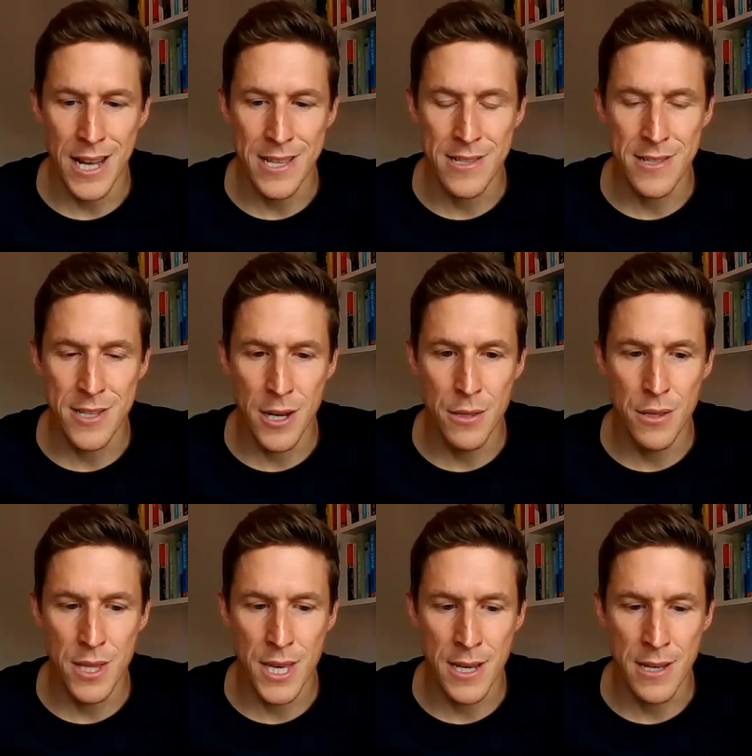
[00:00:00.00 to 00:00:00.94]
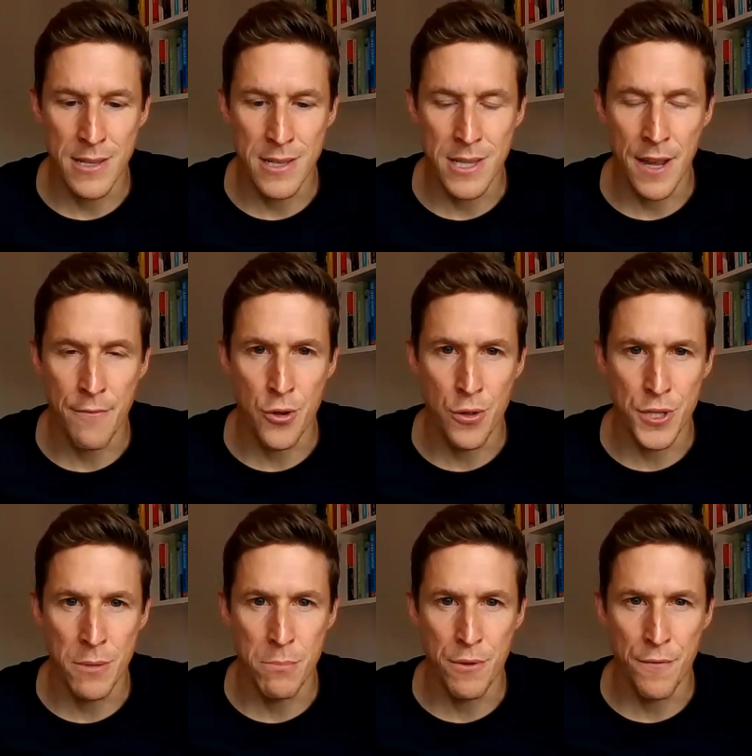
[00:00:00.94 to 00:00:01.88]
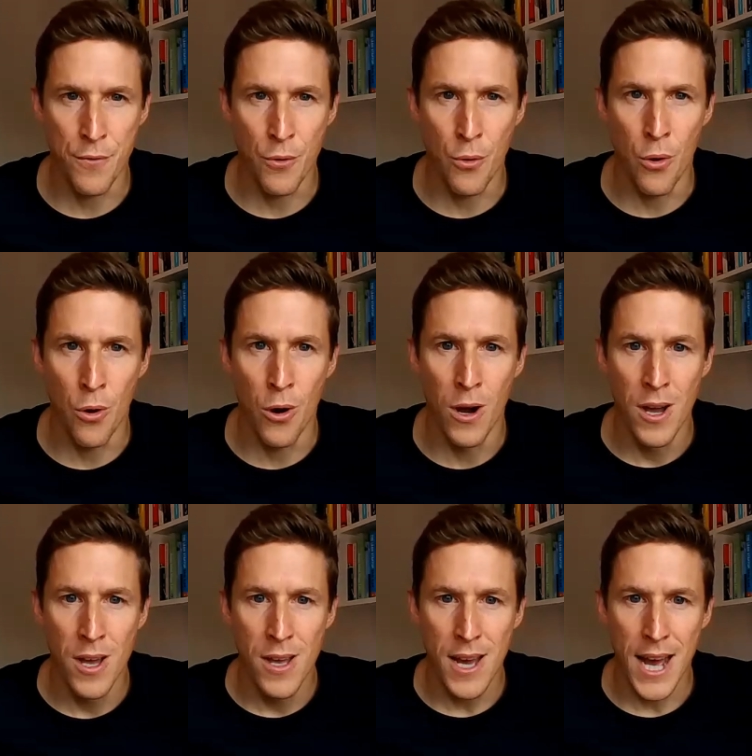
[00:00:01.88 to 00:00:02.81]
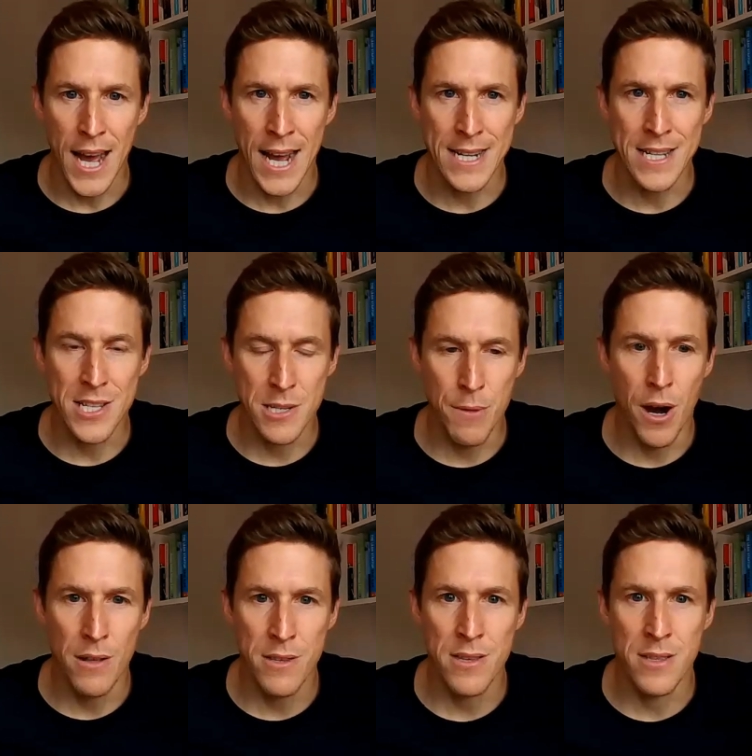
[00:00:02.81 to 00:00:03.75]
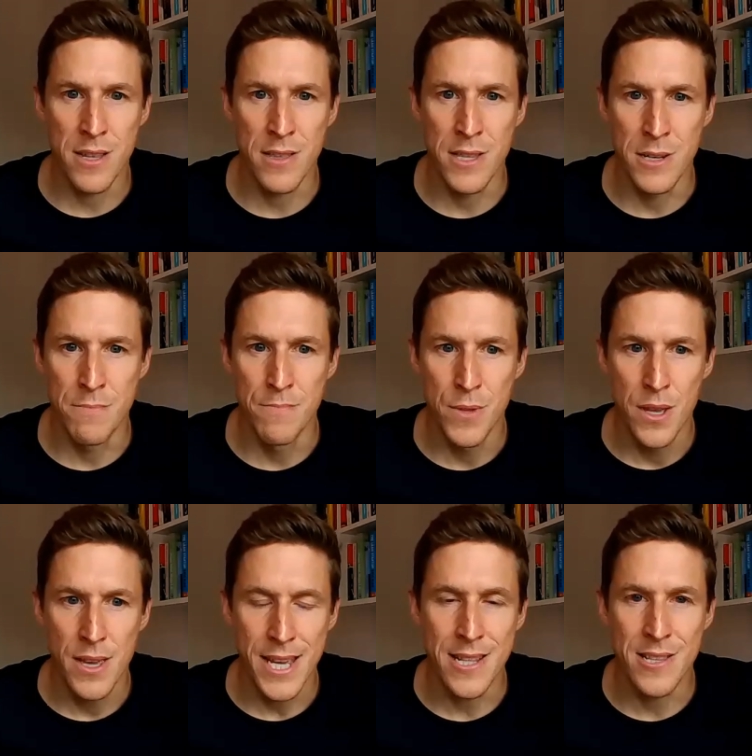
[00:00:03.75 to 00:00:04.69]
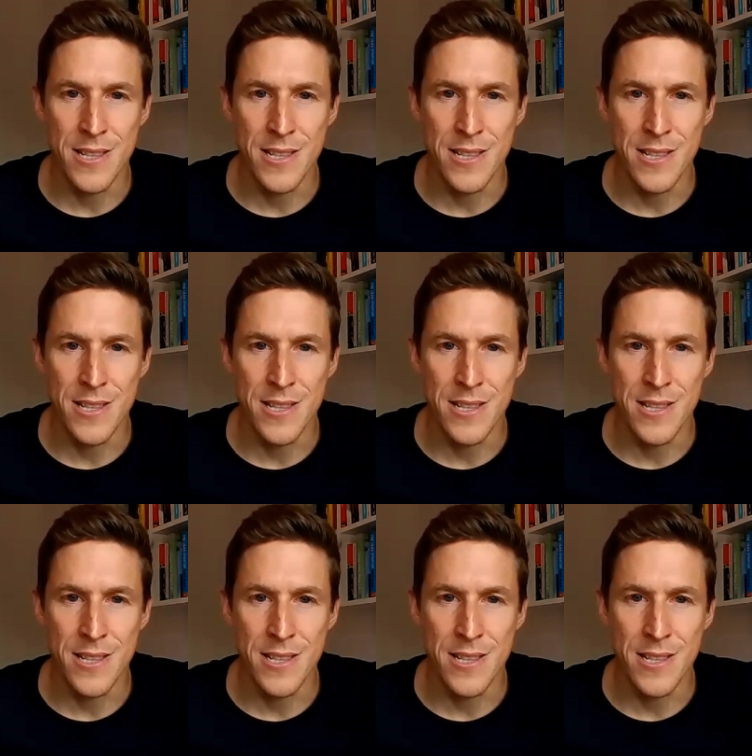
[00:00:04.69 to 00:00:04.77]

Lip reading: has done things that they've not done before and is smarter than them